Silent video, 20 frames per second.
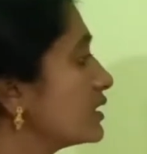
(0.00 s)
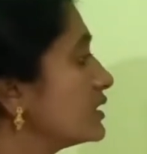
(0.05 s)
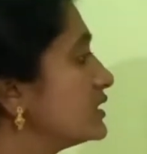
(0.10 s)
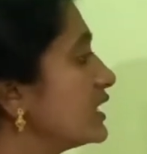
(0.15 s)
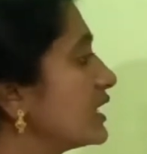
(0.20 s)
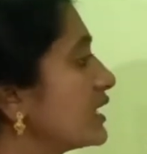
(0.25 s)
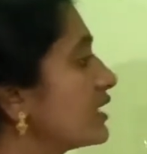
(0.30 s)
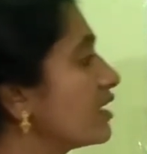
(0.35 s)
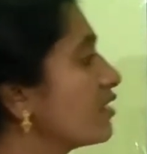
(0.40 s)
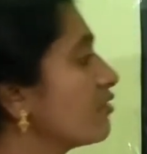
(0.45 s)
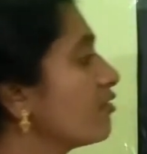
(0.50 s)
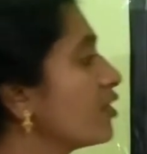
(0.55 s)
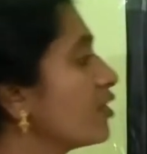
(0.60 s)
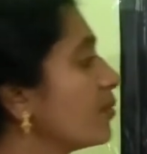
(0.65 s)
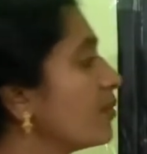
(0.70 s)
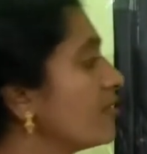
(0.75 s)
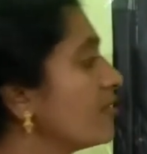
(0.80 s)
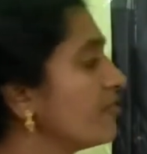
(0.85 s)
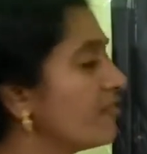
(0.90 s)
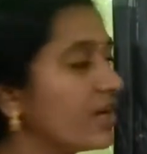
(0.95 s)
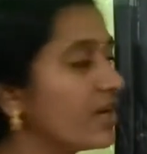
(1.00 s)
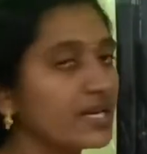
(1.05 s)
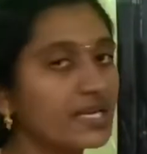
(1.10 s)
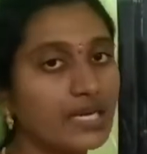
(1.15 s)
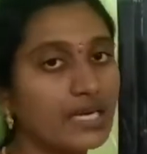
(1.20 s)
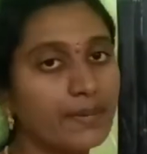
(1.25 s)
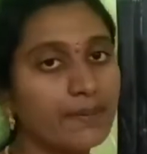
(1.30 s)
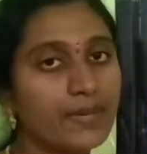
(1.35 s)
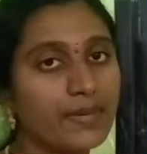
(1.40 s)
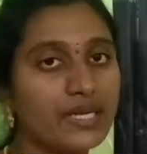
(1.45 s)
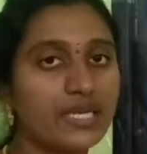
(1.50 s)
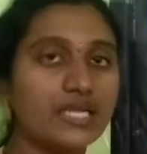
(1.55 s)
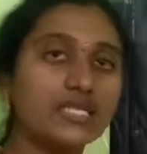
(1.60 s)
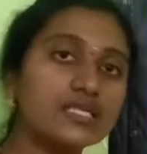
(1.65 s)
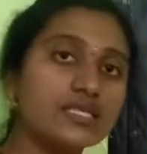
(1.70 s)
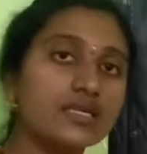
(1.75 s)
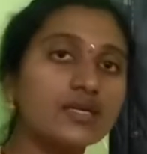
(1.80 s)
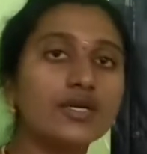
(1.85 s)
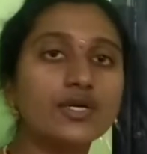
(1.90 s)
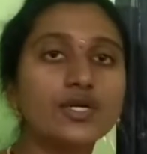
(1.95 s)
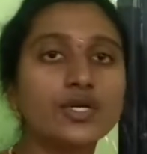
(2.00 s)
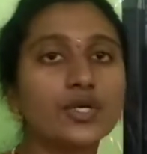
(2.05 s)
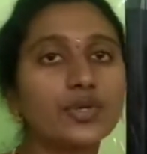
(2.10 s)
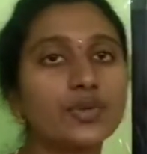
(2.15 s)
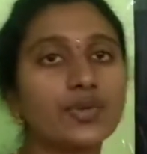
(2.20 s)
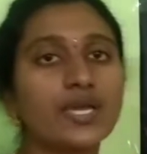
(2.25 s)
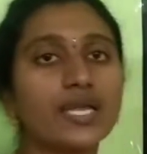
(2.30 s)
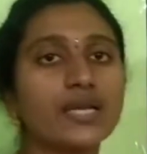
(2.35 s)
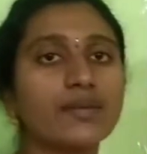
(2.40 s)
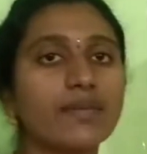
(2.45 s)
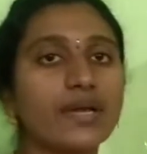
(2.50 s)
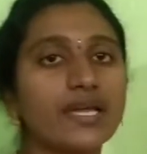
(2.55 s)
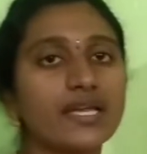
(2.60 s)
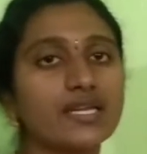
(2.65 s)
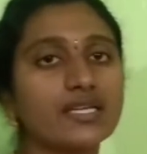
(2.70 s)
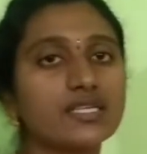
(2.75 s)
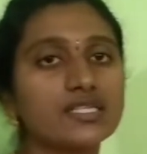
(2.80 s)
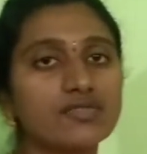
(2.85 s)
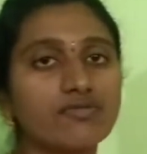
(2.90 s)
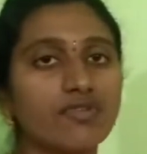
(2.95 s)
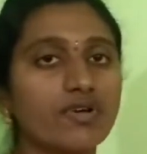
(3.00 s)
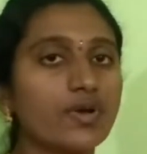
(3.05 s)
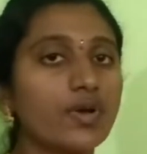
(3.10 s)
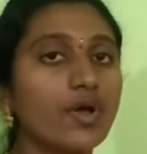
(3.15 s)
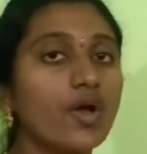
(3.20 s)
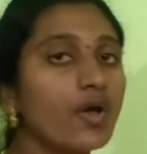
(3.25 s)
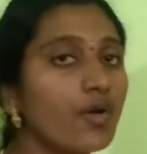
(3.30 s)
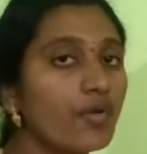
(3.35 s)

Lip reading: General form of odd number is 2n minus 1.